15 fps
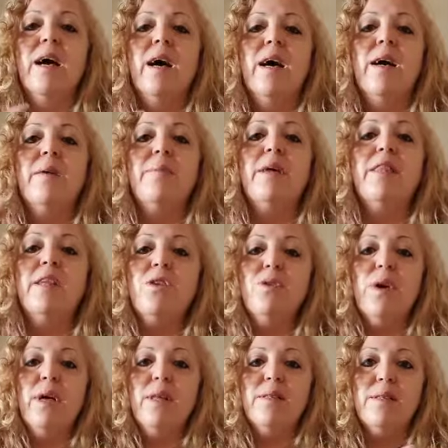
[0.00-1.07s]
and then you
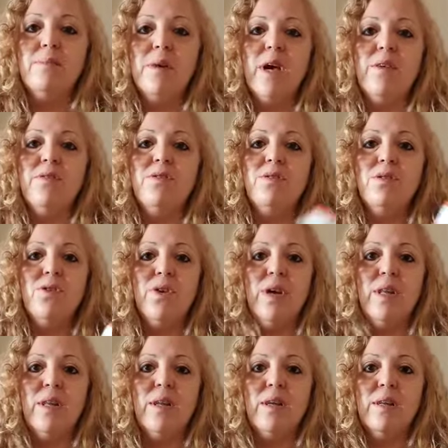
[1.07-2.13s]
add some cuffs to it, and you
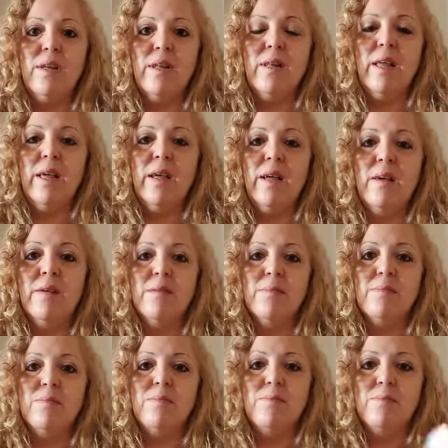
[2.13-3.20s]
add a neck
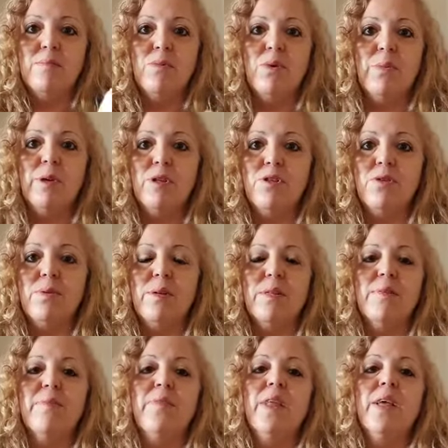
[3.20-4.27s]
ribbing to it.